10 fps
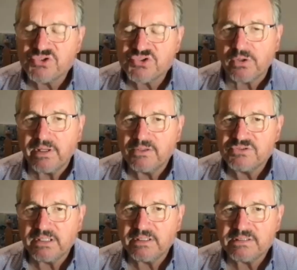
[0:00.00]
story? How'd
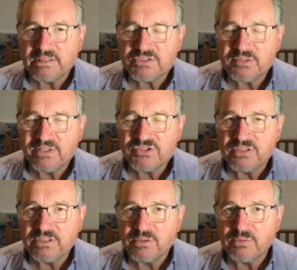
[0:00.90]
you get into this? You mentioned
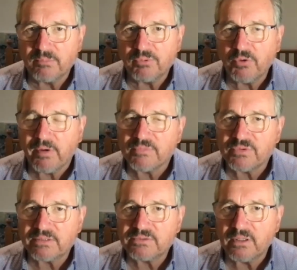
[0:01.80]
that you were a program
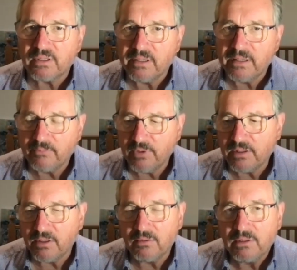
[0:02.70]
director on an AM
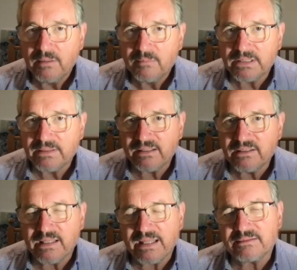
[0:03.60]
radio, but how
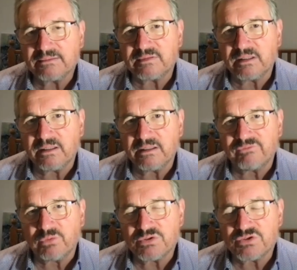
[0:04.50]
did that
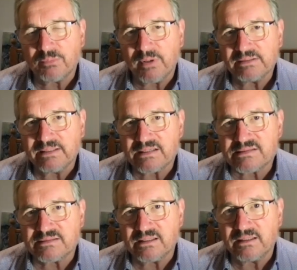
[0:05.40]
influence your
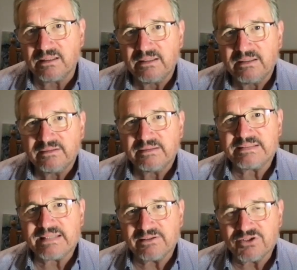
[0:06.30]
podcast
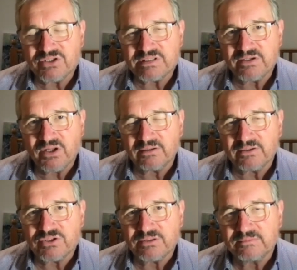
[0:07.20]
intelligence and
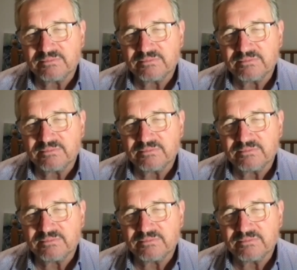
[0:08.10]
knowledge?